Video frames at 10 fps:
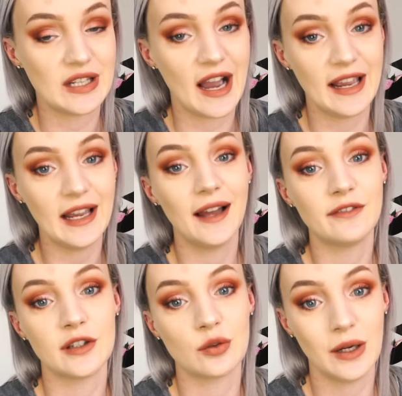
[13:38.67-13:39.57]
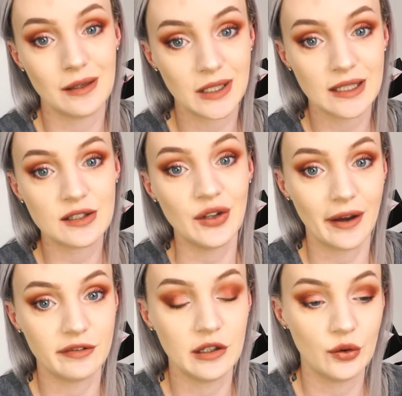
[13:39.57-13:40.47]
day for 20 minutes you
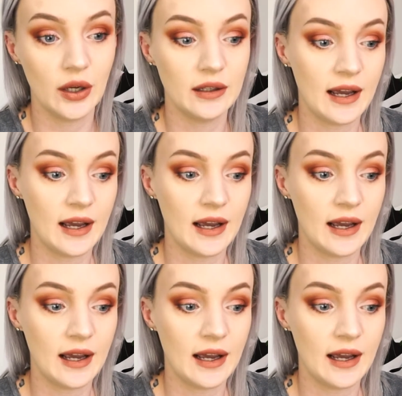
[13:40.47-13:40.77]
have to do it.